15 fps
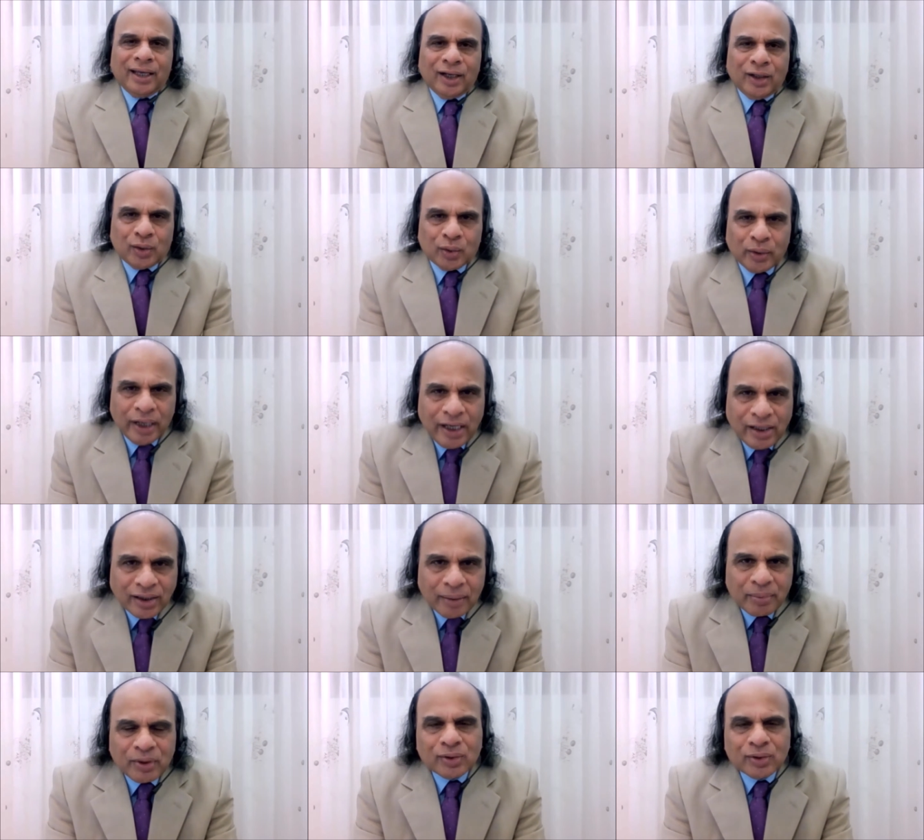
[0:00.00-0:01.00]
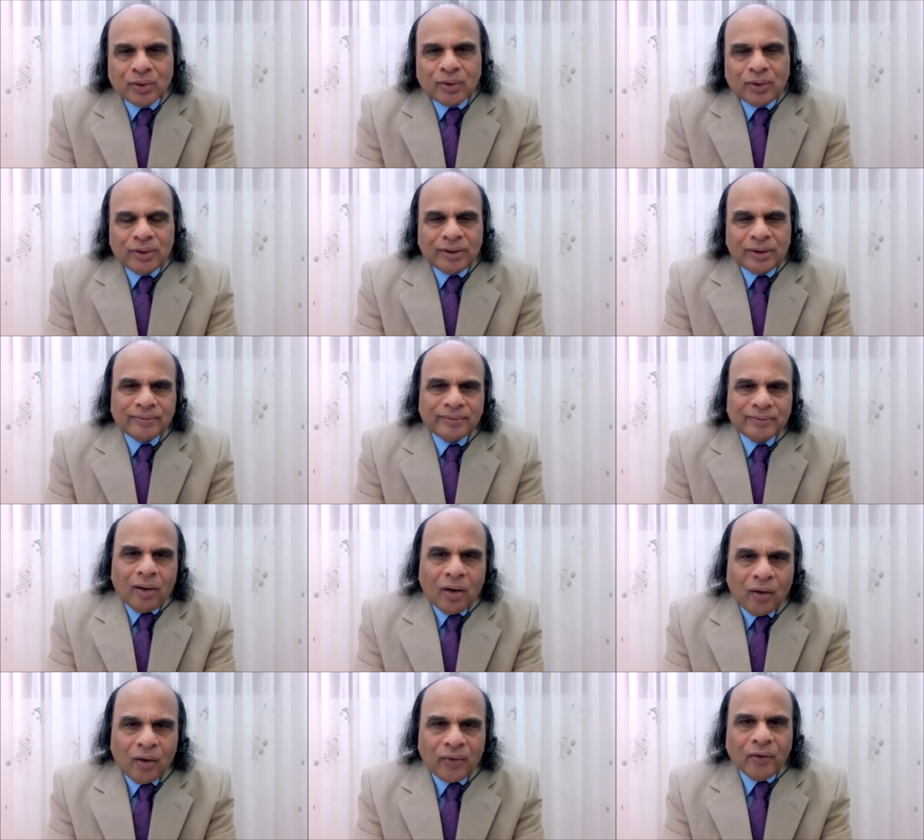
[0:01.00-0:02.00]
In today's episode
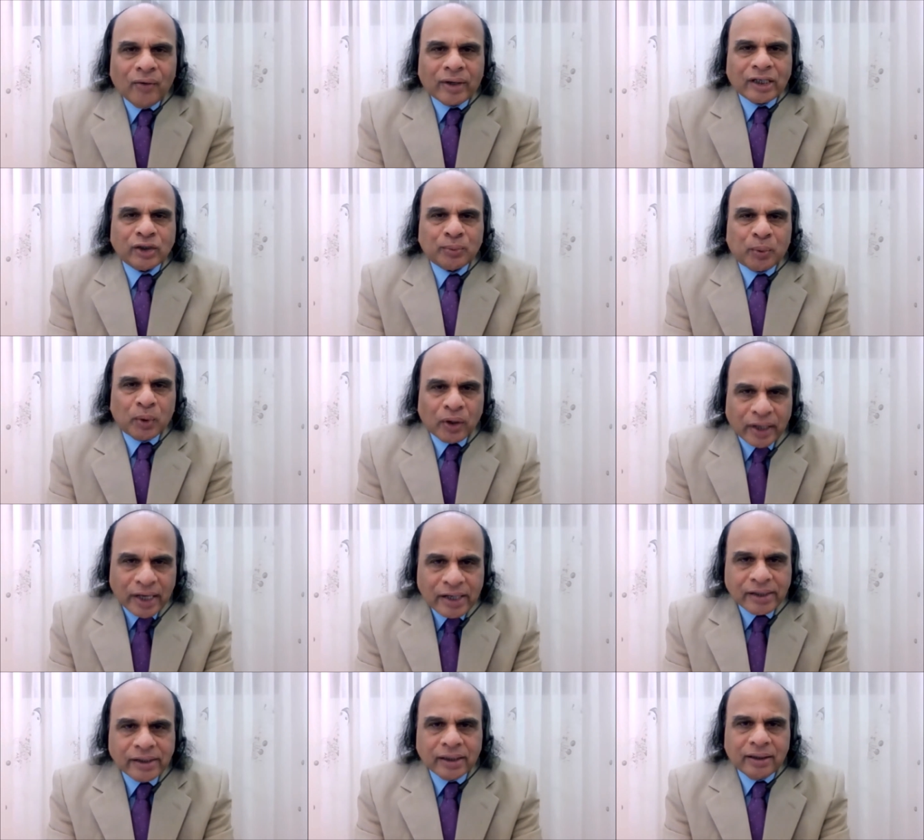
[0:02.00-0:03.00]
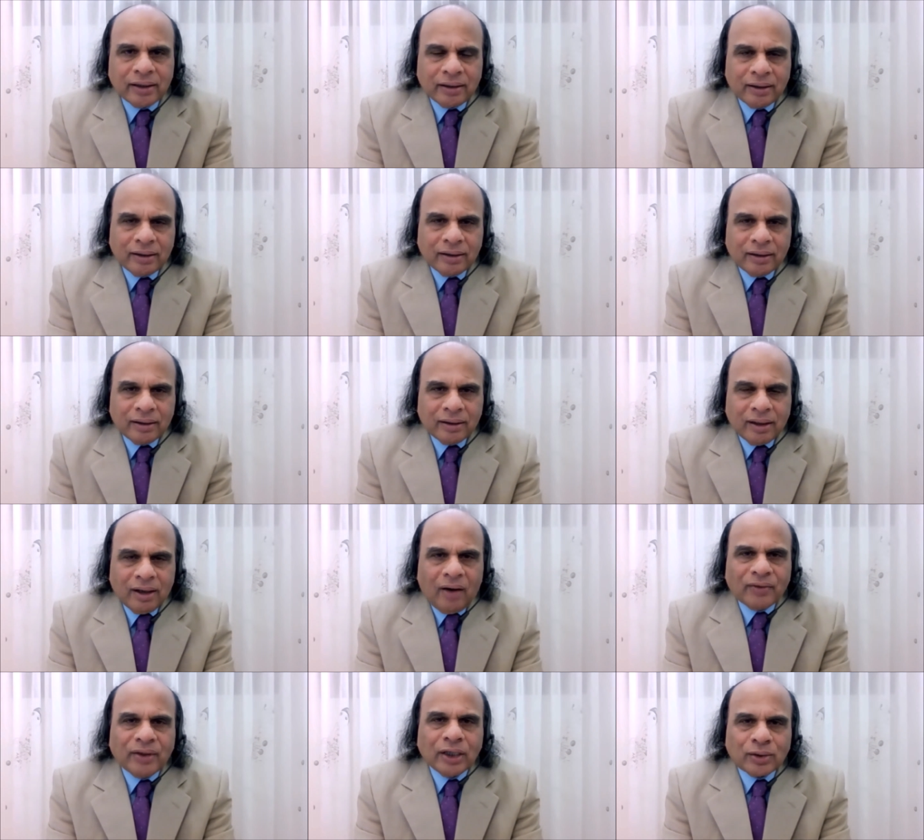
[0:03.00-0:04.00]
of our exploration
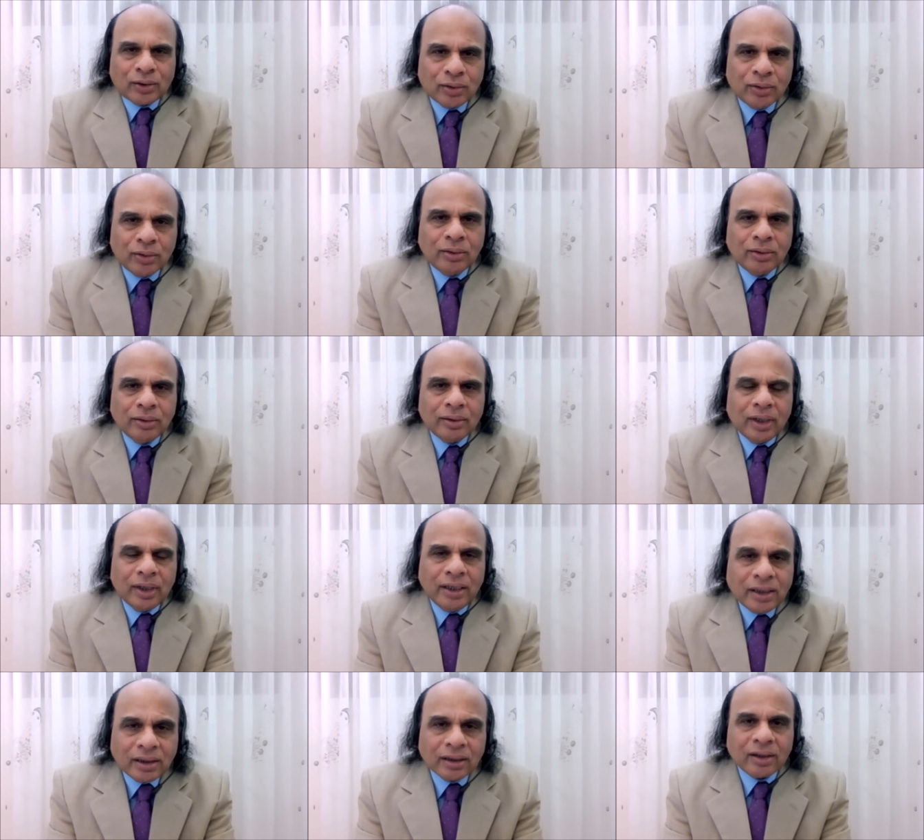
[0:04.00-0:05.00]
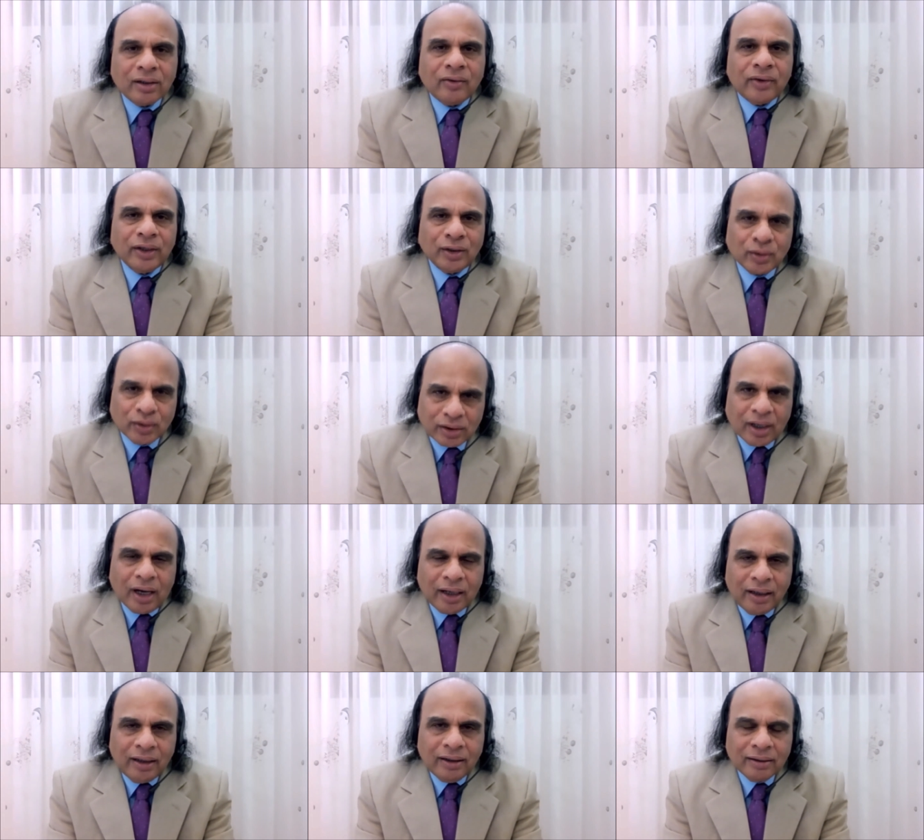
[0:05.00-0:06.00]
of the true history of
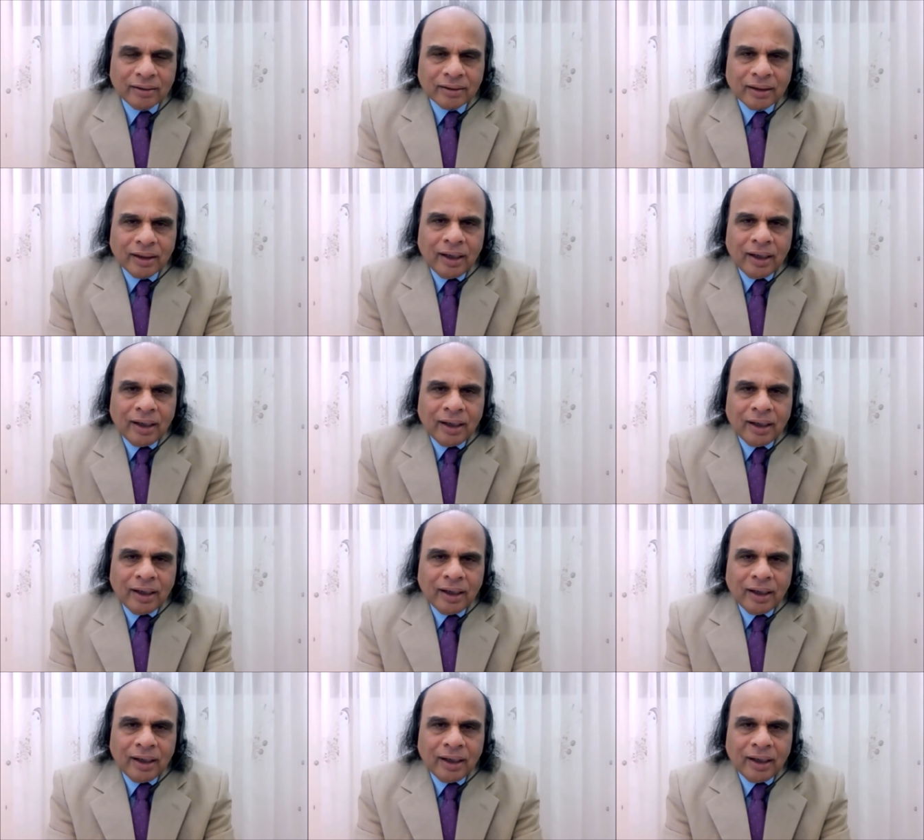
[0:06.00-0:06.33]
Hindustan,